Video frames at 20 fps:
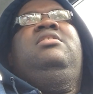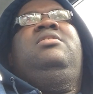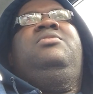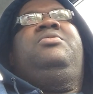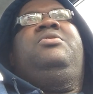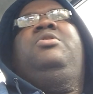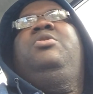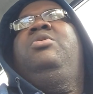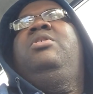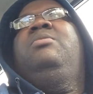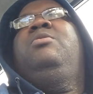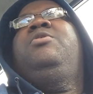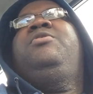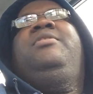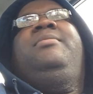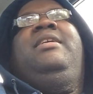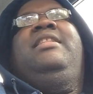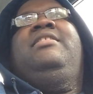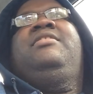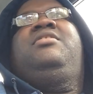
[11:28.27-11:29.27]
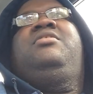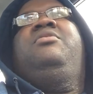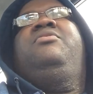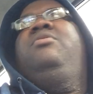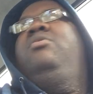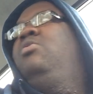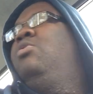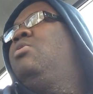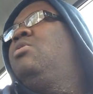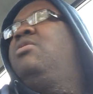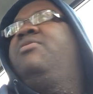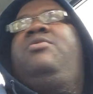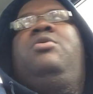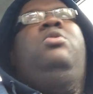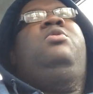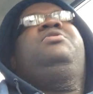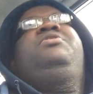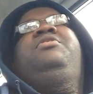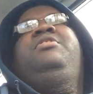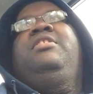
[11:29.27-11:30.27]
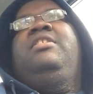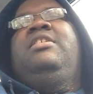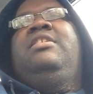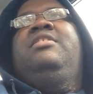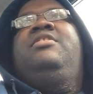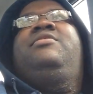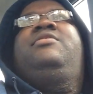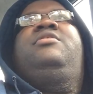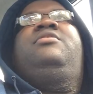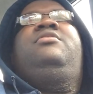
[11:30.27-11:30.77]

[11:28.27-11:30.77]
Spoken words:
if we're doing a movie about the Civil War, of course they're gonna